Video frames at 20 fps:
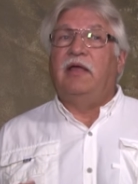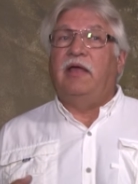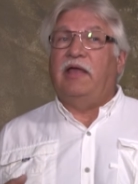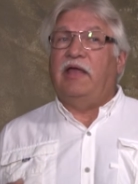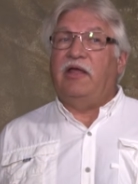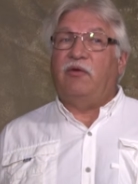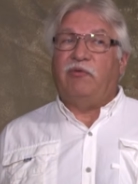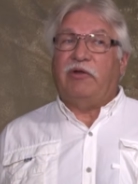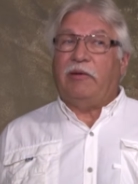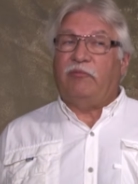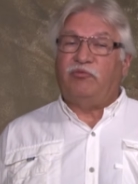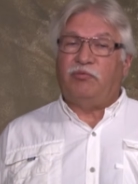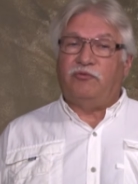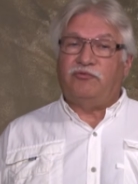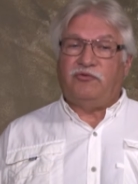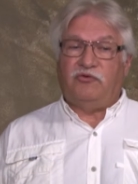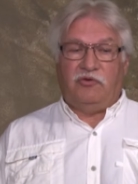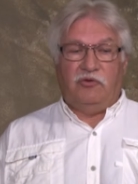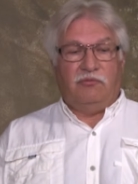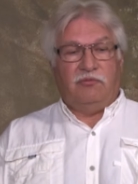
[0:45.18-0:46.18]
And what I'm
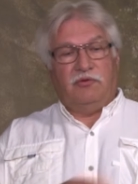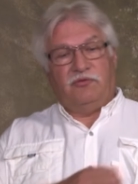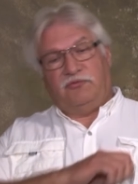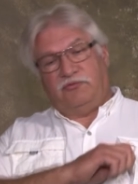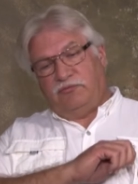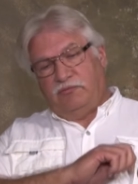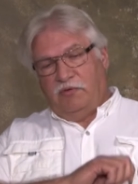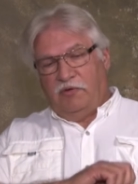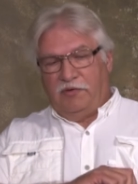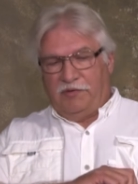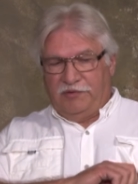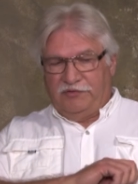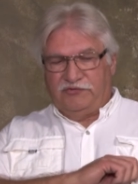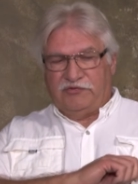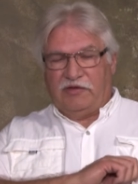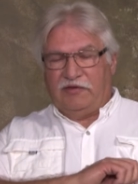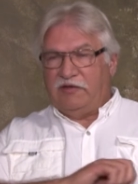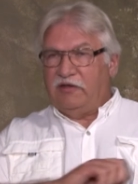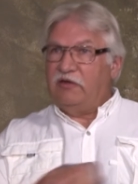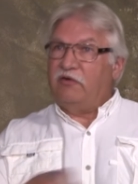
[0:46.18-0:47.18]
supposed to do is
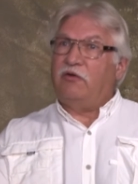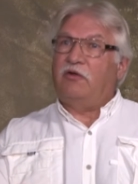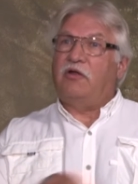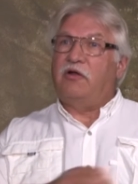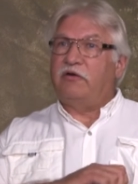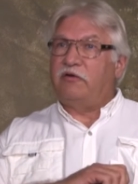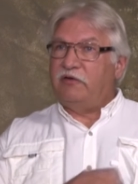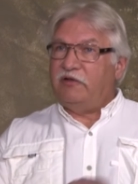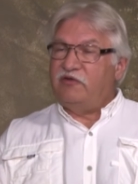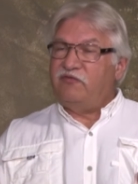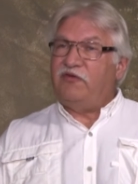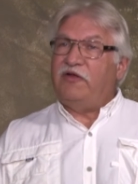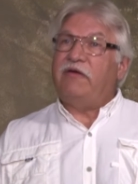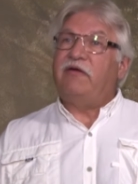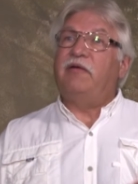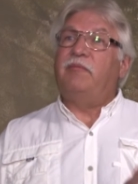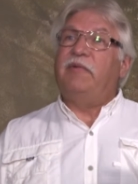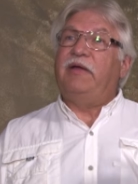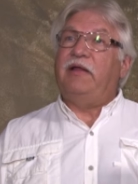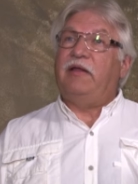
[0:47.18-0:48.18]
say they no longer live
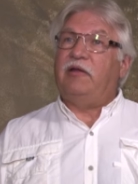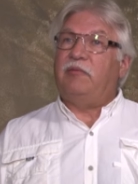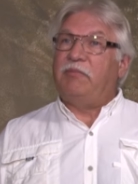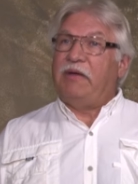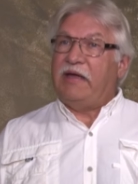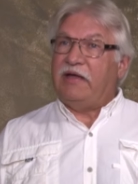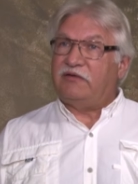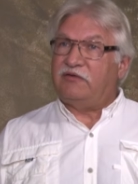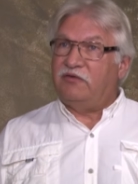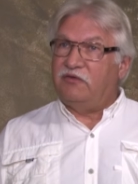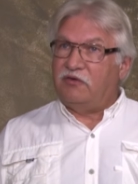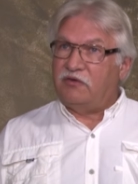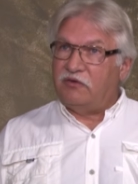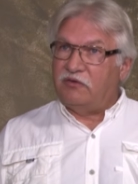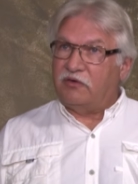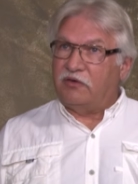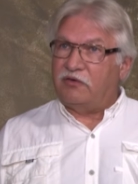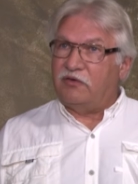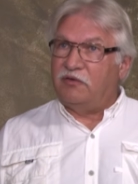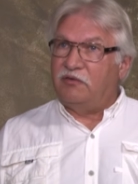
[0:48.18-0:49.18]
here and mail it back to the
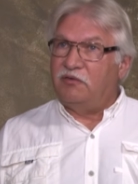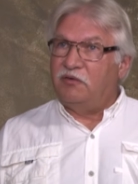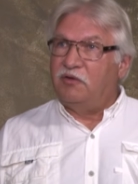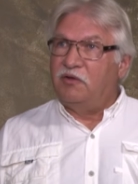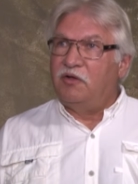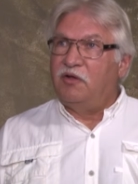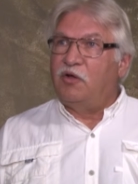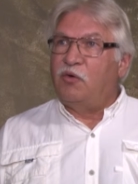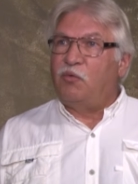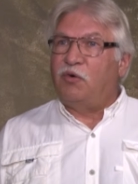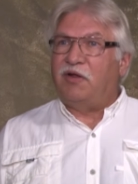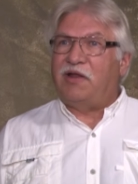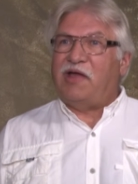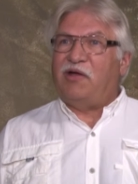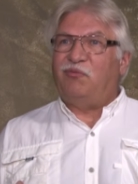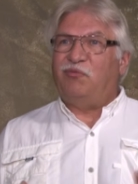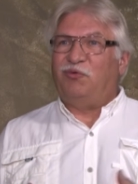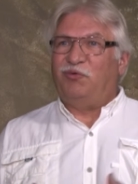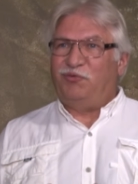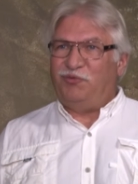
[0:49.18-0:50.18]
clerk. Well,
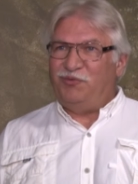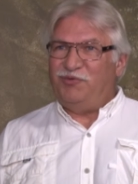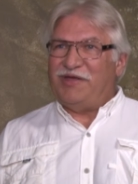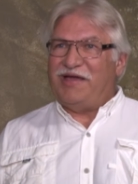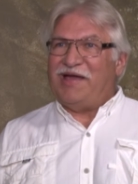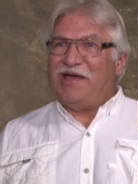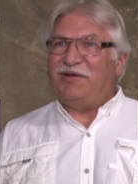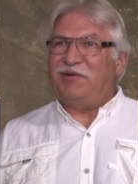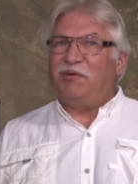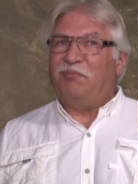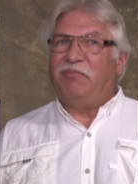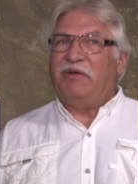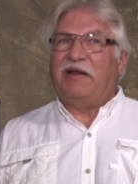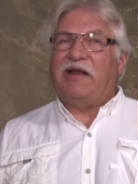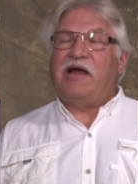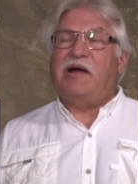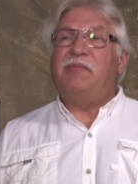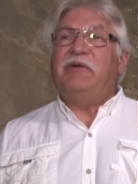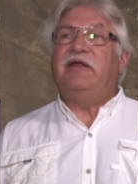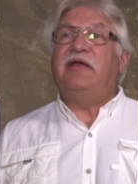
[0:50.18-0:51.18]
I will do that, but
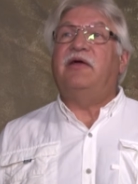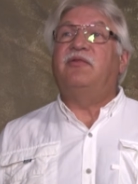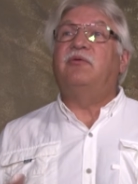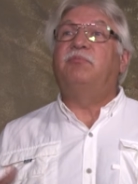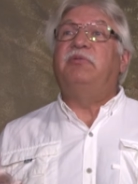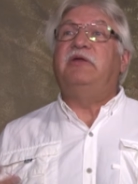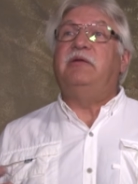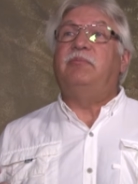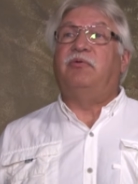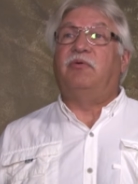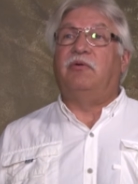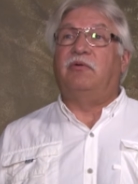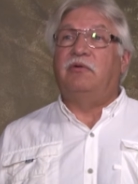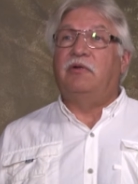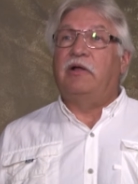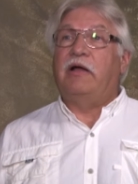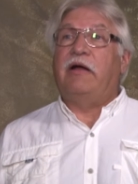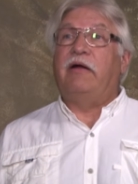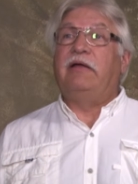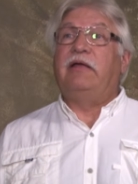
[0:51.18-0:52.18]
how many other
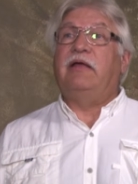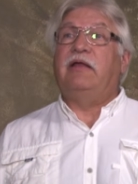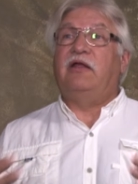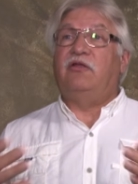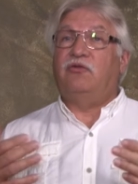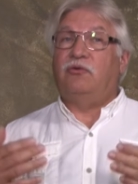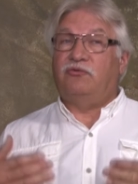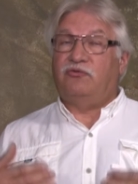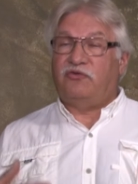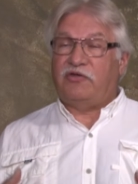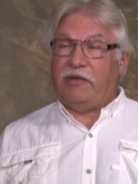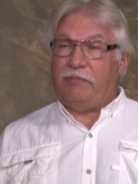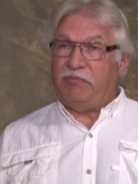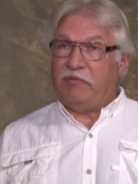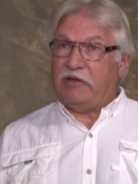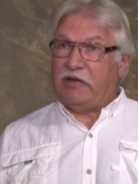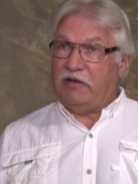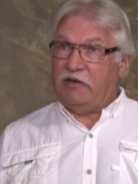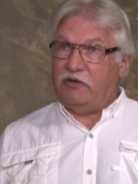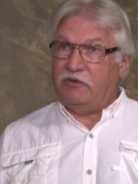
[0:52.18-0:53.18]
people are getting those type
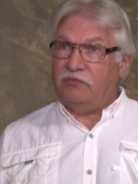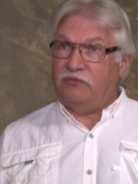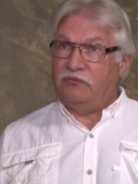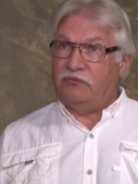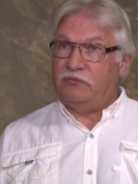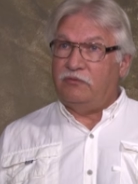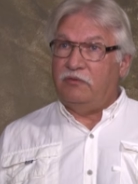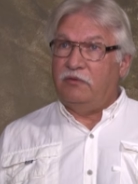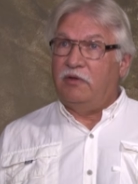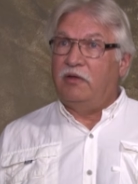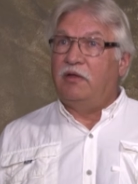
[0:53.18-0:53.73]
of cards